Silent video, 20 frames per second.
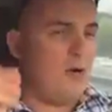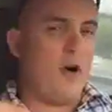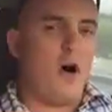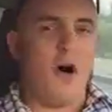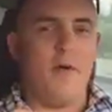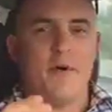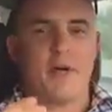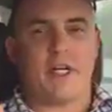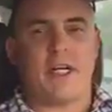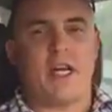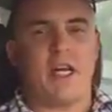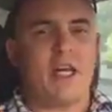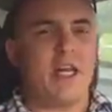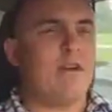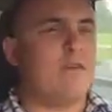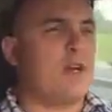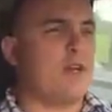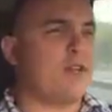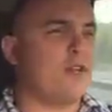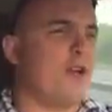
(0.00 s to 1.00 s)
I'm a
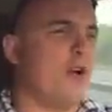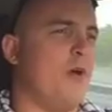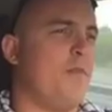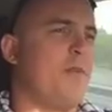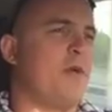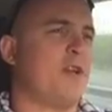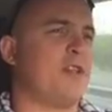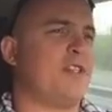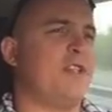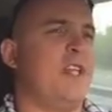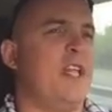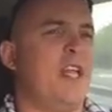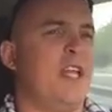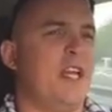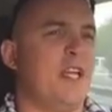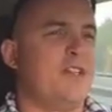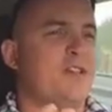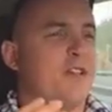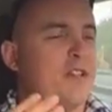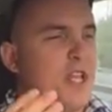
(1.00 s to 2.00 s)
choleric type
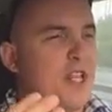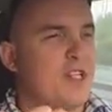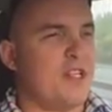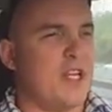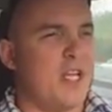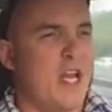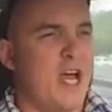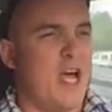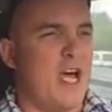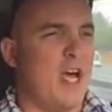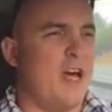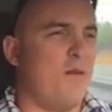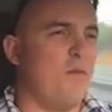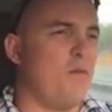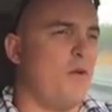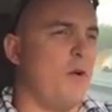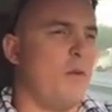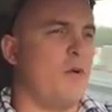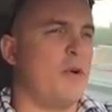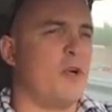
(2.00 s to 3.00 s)
personality, so that's an uh,
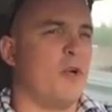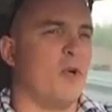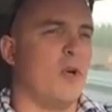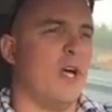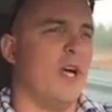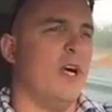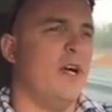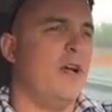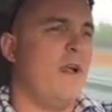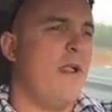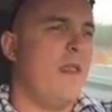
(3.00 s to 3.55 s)
what we call a,